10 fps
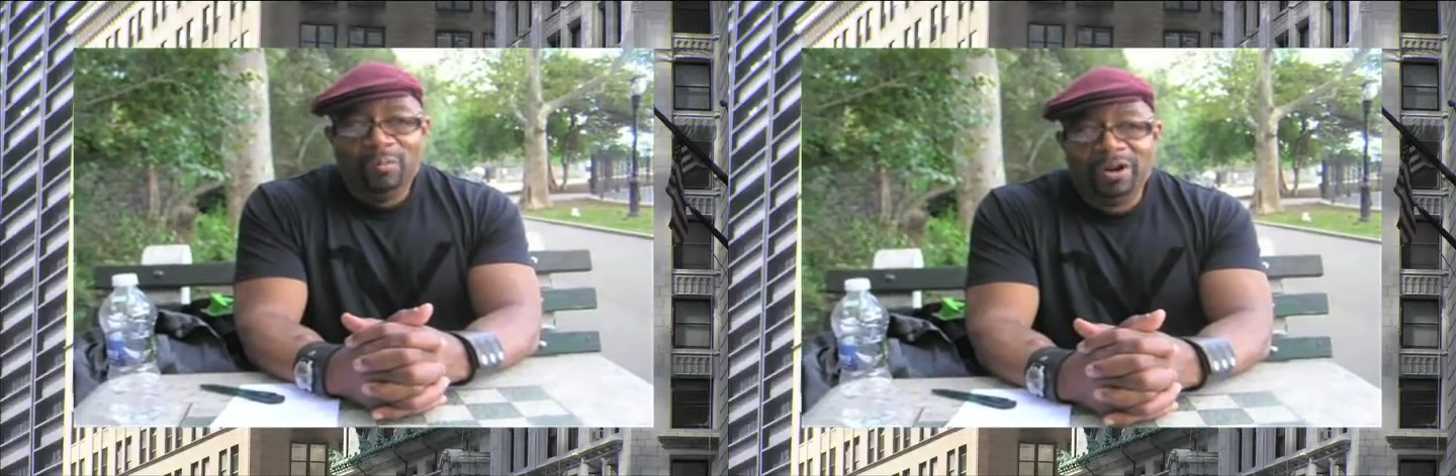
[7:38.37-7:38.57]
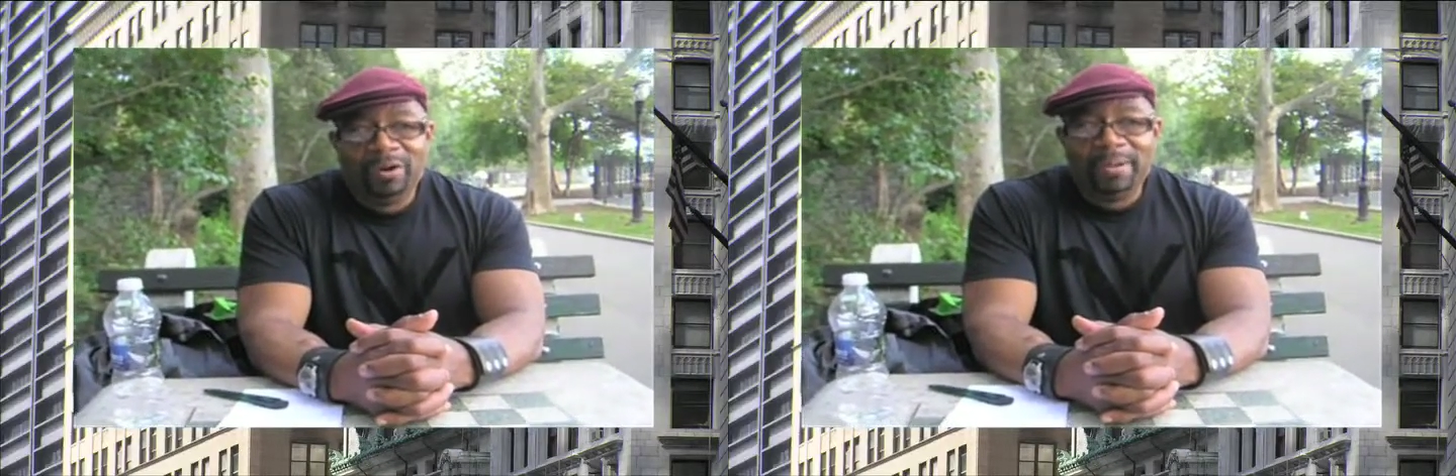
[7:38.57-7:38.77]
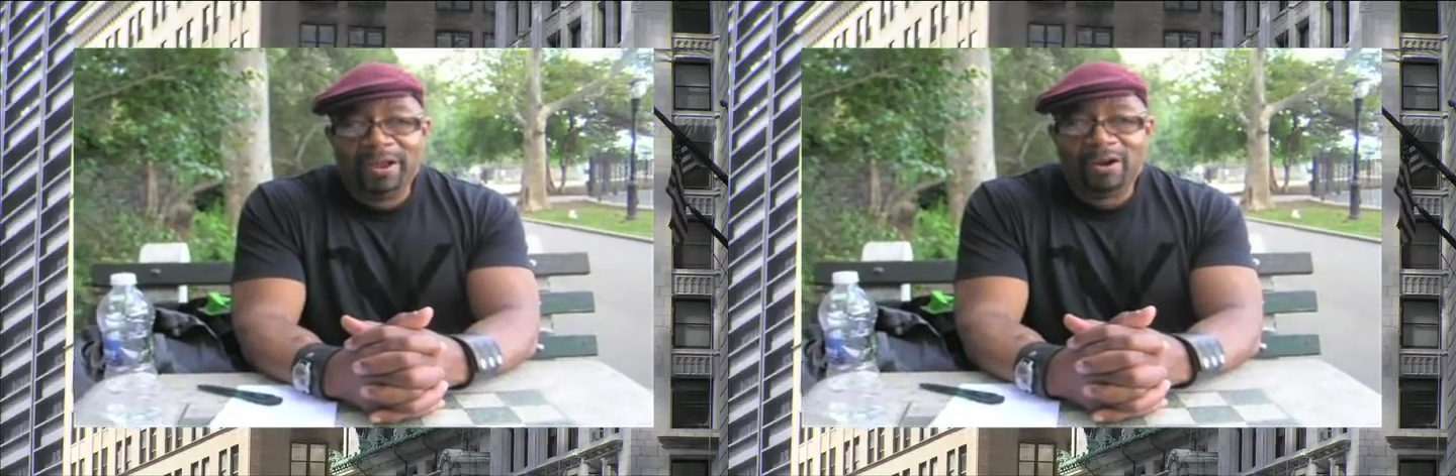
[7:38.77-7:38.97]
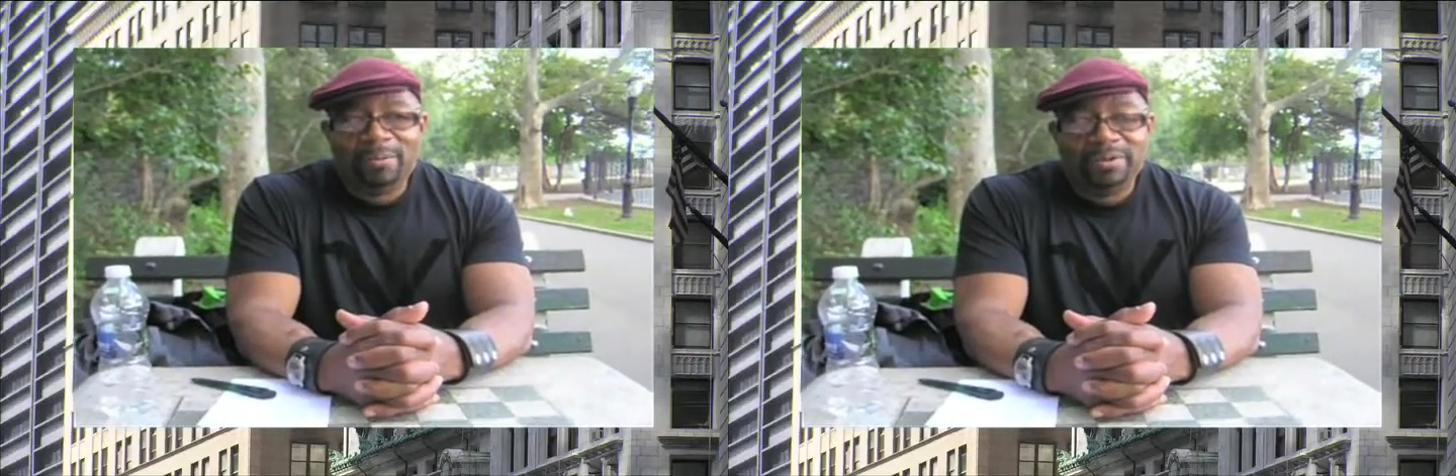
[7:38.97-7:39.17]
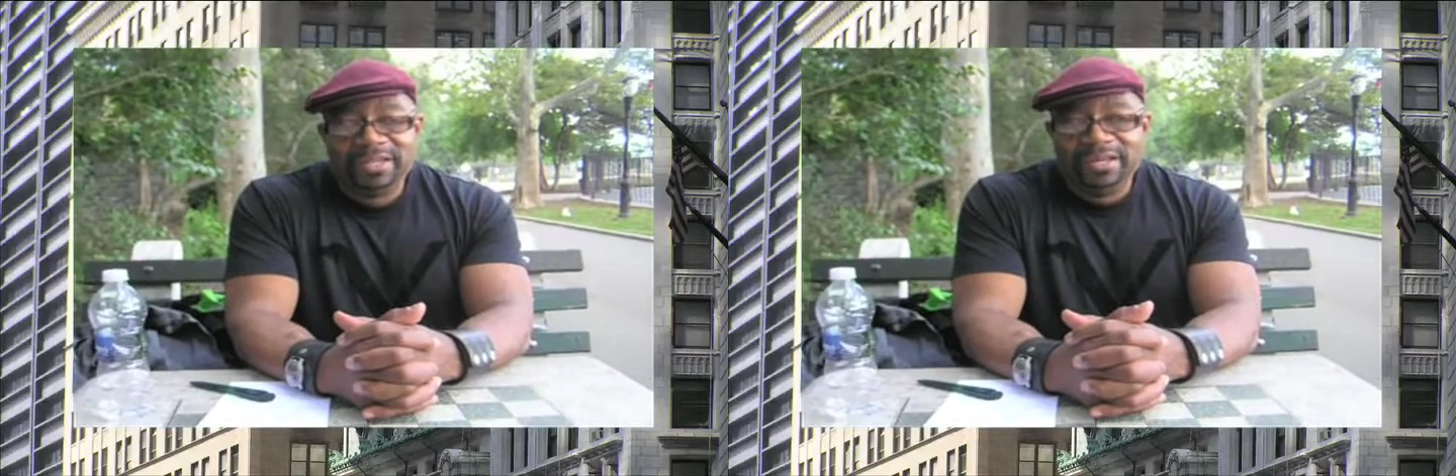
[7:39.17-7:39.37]
We don't make
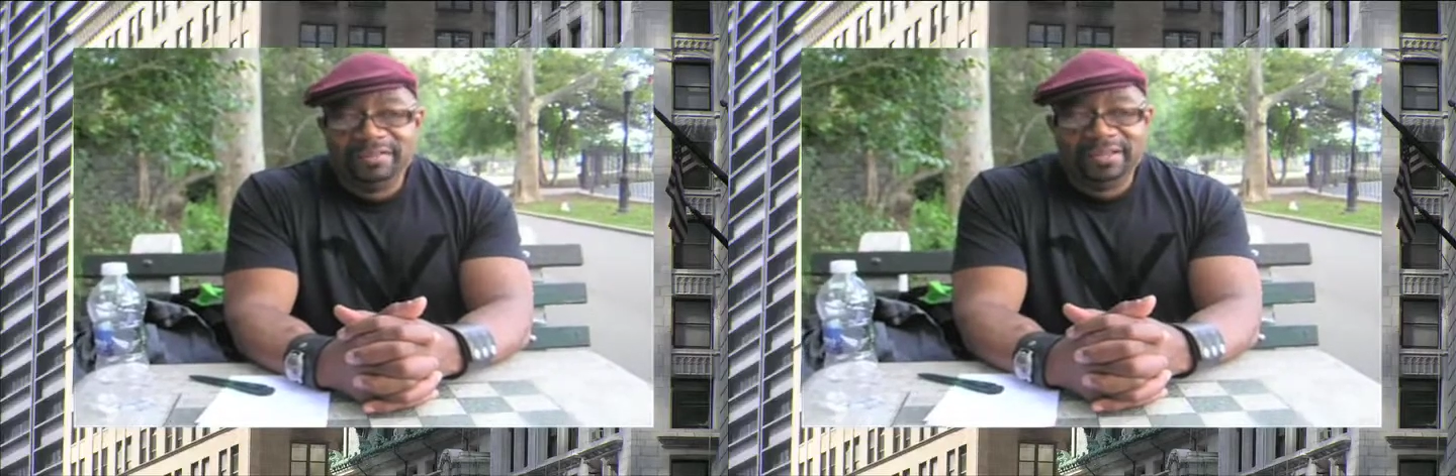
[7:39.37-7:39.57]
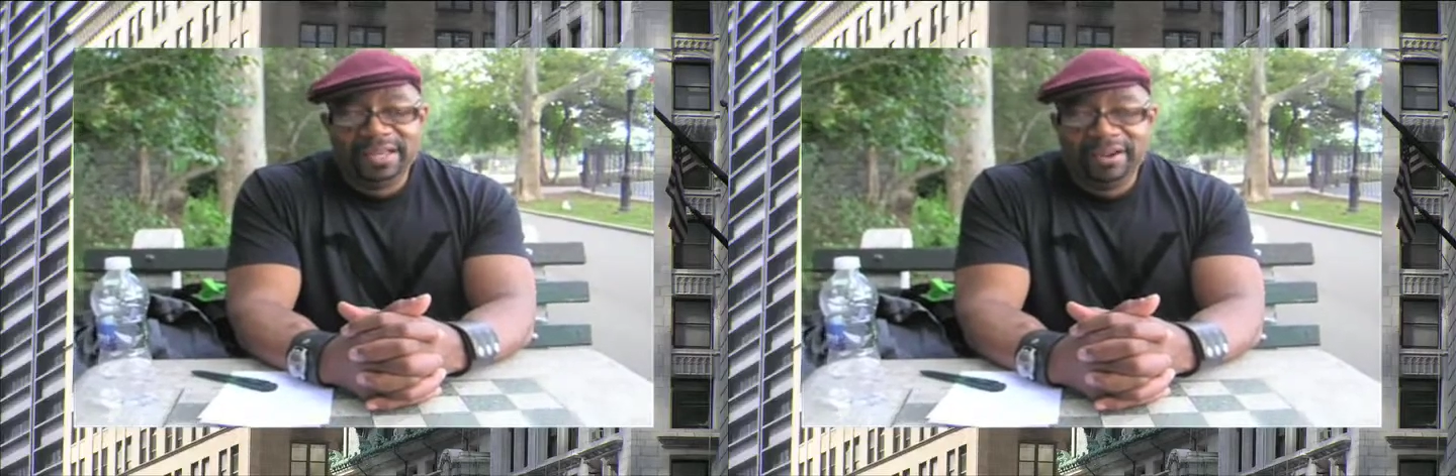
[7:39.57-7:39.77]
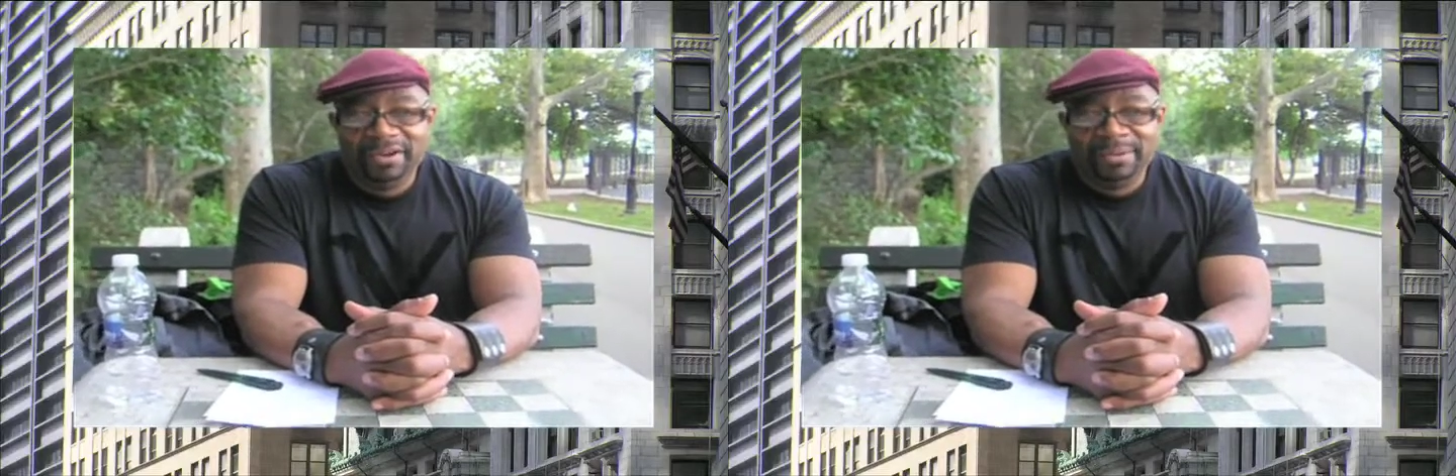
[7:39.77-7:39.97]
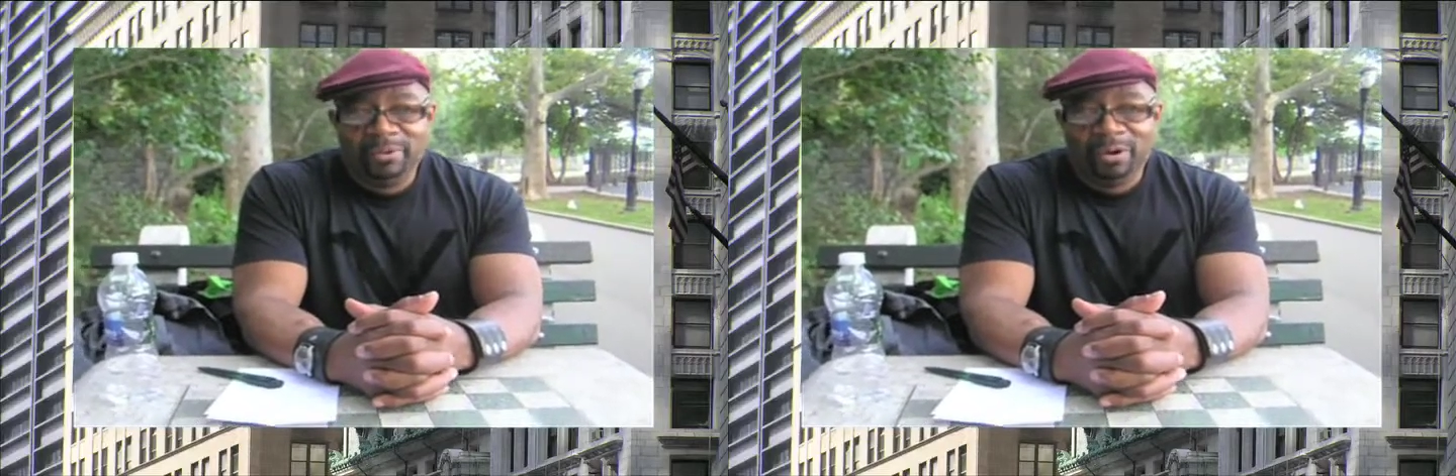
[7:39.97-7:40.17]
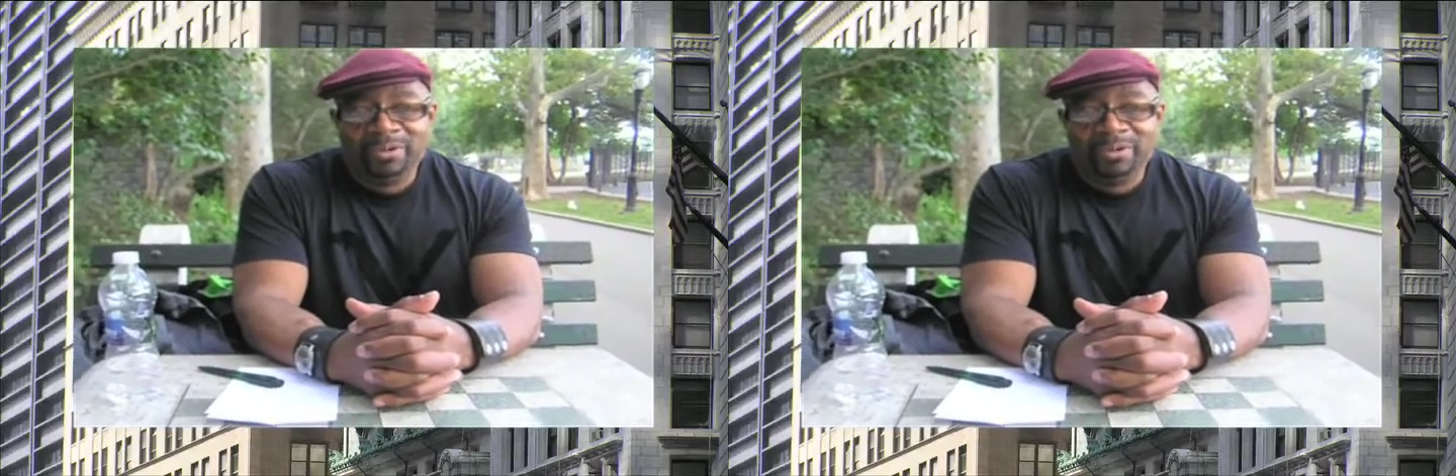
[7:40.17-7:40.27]
almost anything here anymore,